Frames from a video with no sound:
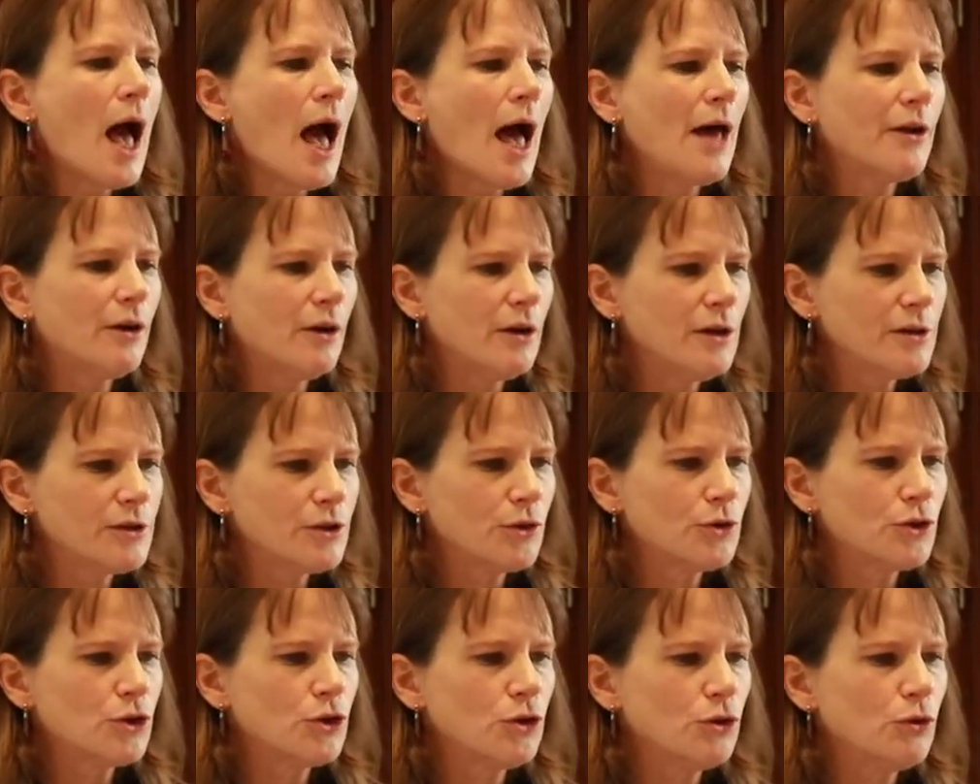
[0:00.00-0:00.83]
and
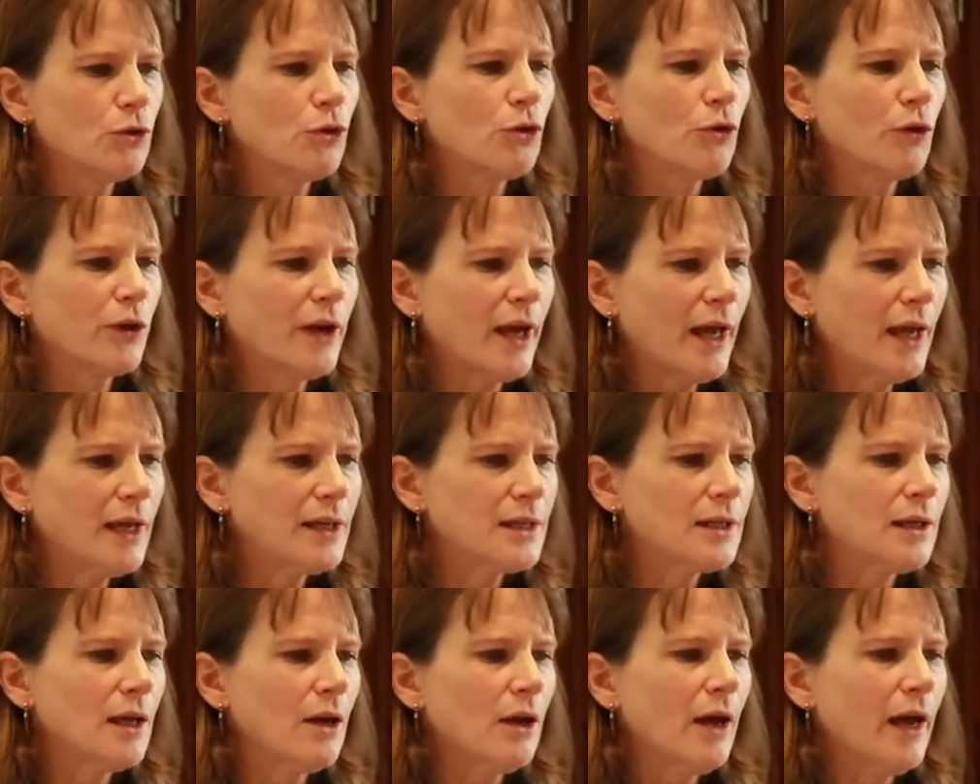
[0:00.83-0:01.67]
also to
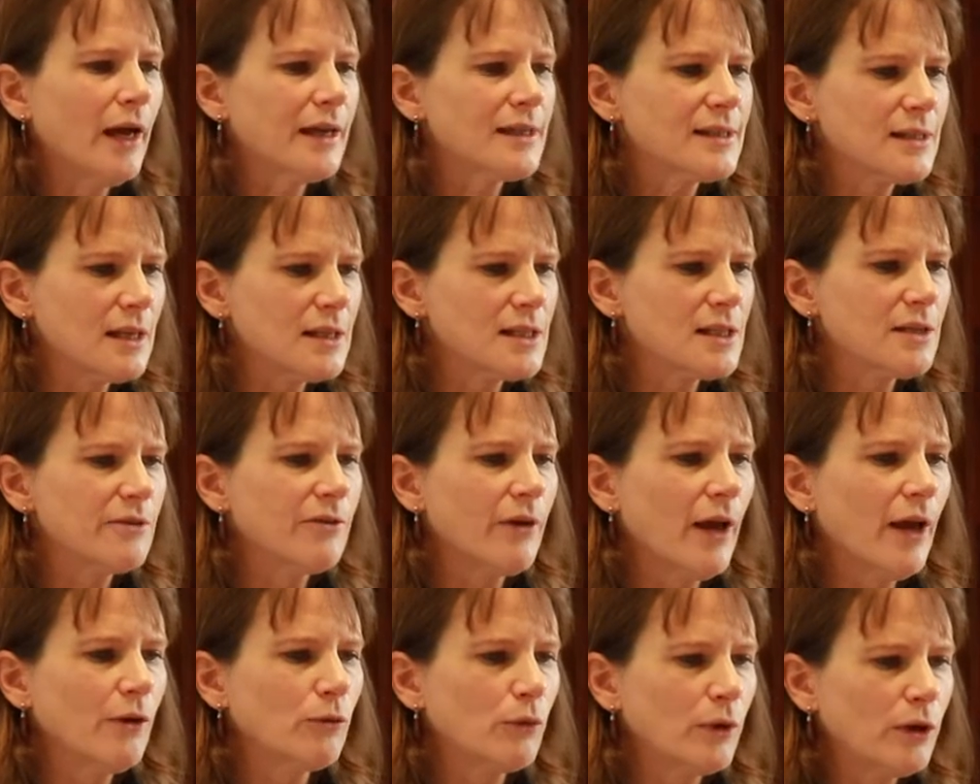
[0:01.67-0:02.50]
create
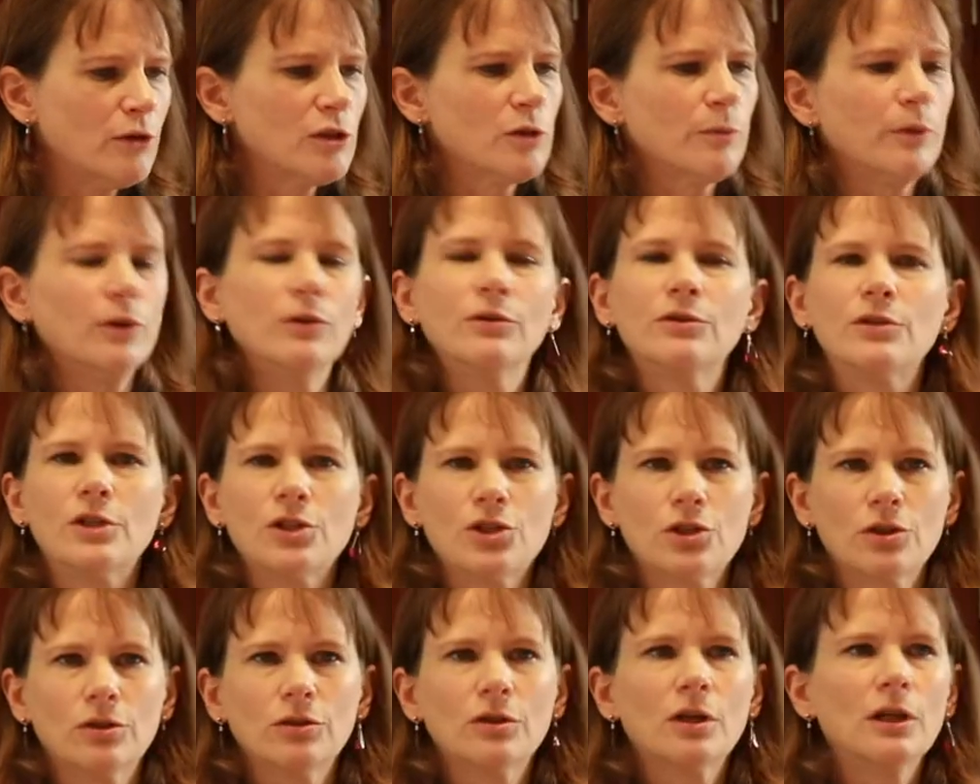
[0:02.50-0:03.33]
extensive and reusable
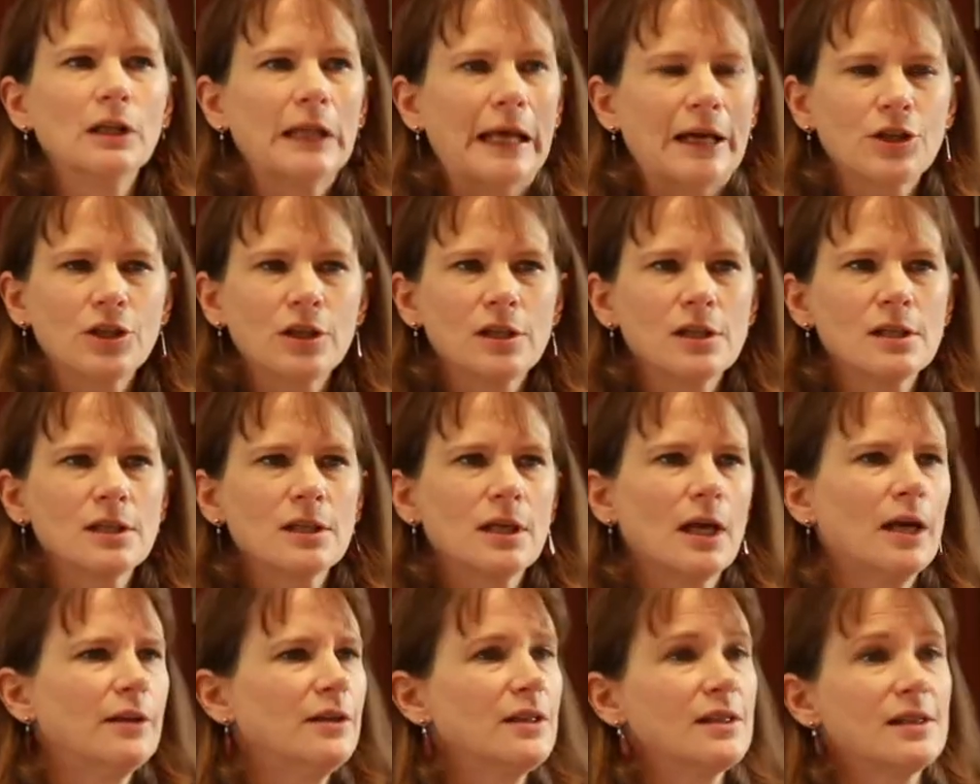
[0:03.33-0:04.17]
digital
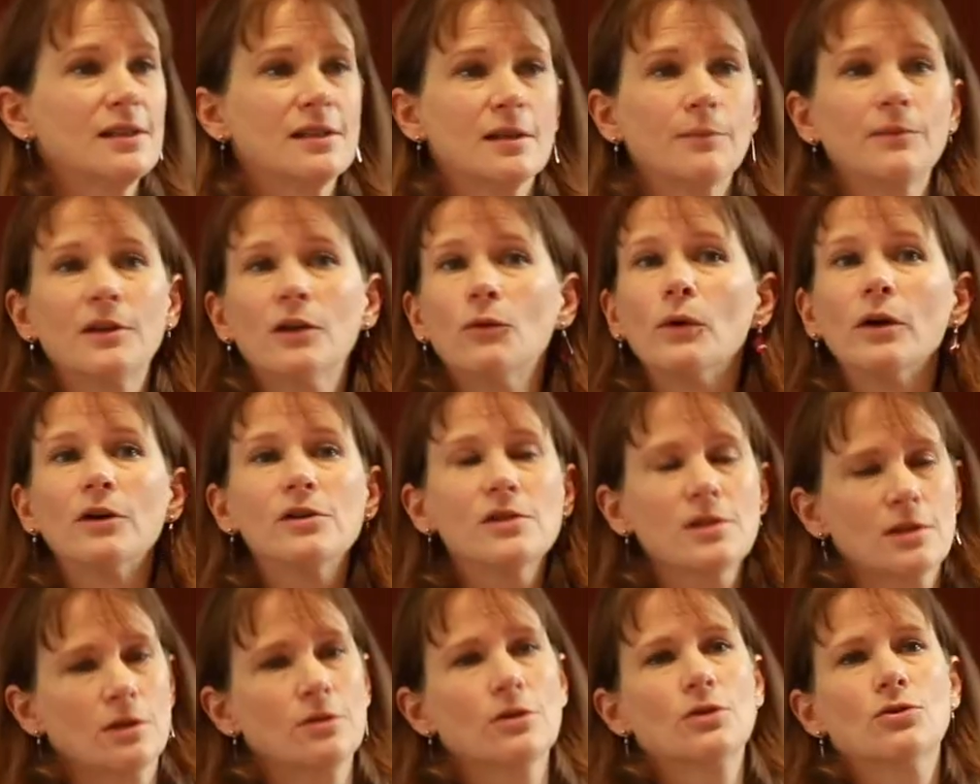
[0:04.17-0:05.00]
collections. And this is something we're
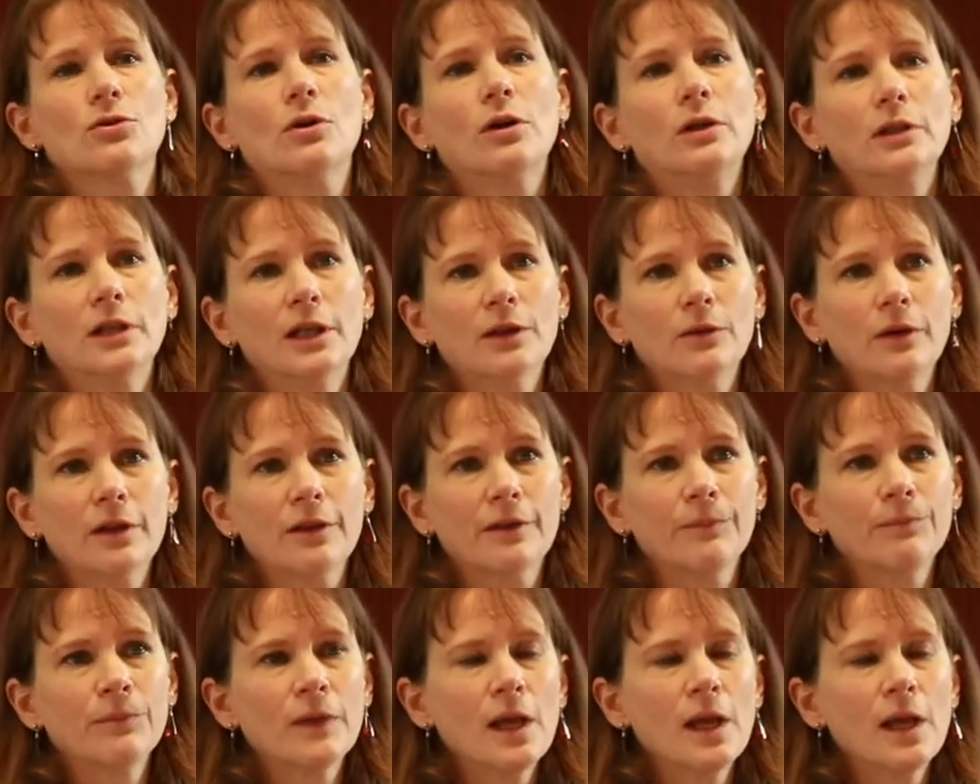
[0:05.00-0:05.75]
still struggling with.